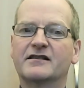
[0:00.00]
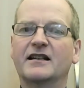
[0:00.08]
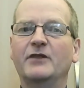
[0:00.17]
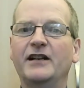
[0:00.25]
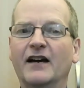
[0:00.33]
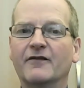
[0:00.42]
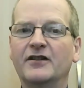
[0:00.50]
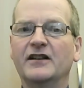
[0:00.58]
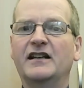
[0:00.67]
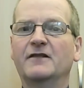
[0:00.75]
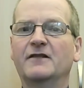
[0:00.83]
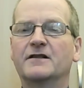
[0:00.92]
then we have the
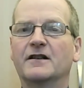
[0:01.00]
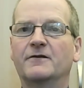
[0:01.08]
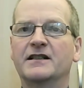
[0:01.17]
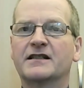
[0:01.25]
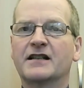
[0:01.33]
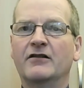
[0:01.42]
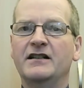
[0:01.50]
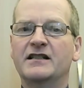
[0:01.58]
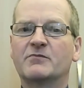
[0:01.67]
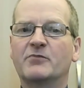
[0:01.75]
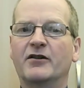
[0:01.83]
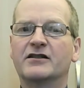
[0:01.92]
gift of his Holy
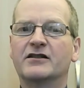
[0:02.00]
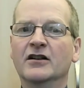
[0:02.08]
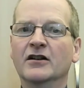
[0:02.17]
Spirit,